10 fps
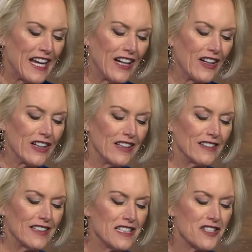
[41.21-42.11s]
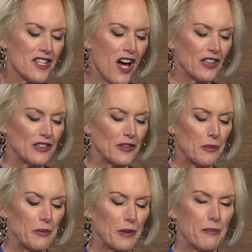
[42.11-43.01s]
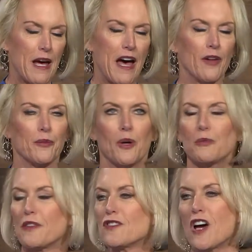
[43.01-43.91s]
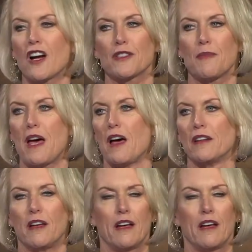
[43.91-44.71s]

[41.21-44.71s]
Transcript: Eric, let's talk a little bit about what we've talked about